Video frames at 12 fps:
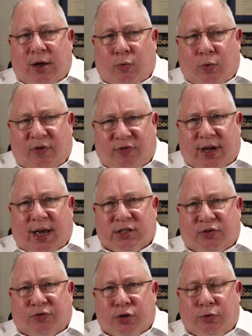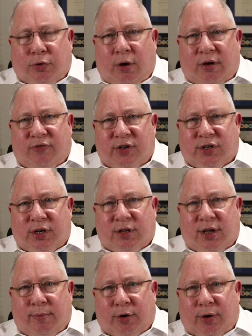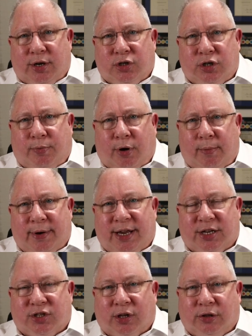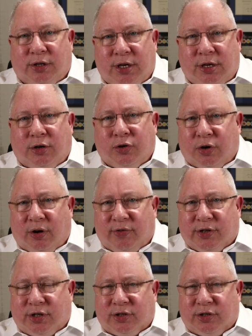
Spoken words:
If you ask for too long a visit, the Immigration Department gets a little nervous.